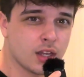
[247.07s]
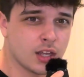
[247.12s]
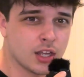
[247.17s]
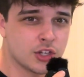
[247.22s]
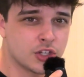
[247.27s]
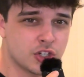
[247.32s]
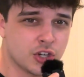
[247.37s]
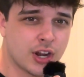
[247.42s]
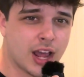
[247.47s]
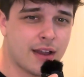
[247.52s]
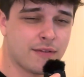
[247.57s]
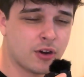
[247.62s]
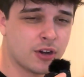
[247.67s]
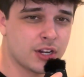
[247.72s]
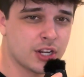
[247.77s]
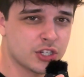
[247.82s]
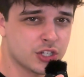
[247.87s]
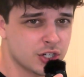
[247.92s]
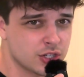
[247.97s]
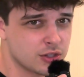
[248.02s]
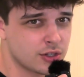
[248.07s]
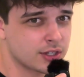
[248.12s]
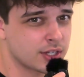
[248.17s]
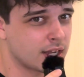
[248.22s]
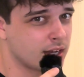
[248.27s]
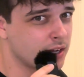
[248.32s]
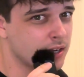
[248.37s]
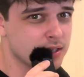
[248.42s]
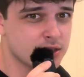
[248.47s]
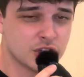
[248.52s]
It should have our dishes
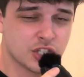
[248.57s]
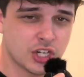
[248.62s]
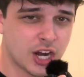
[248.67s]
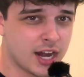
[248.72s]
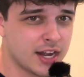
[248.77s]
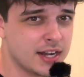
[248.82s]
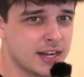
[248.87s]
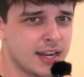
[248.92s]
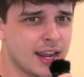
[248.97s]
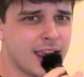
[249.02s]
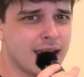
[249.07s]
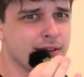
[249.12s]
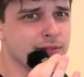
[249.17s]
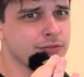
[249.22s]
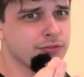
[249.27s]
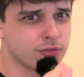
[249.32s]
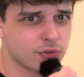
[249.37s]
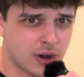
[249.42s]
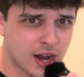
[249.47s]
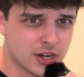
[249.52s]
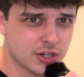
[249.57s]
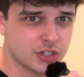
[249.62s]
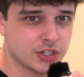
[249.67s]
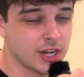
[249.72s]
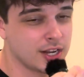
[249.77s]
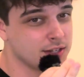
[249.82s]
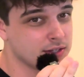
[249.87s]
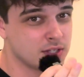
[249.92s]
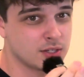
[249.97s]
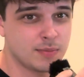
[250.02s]
looking shiny and
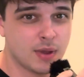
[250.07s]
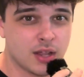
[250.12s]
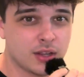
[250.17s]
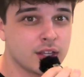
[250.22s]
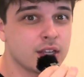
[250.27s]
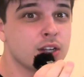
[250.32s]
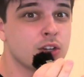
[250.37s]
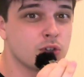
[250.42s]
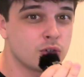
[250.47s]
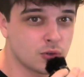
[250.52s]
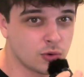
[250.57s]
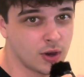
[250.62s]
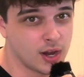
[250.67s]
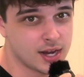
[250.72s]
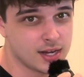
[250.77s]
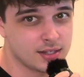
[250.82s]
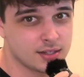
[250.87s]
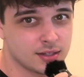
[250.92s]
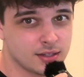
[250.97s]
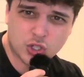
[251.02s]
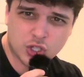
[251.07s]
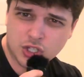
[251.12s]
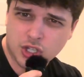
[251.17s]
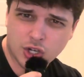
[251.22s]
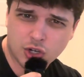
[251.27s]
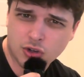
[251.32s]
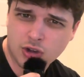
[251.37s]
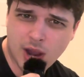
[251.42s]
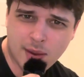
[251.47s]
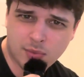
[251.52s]
fresh and smelling great.
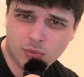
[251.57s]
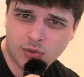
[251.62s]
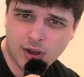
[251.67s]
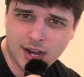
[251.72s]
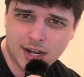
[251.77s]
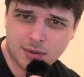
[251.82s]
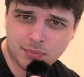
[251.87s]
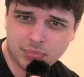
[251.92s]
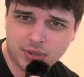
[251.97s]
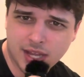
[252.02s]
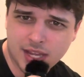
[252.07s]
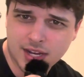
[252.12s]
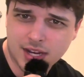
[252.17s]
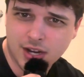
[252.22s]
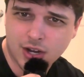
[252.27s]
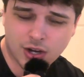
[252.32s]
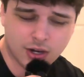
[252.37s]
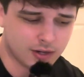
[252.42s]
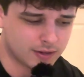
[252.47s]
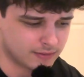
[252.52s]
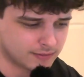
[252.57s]
Just gonna grab a random plate here.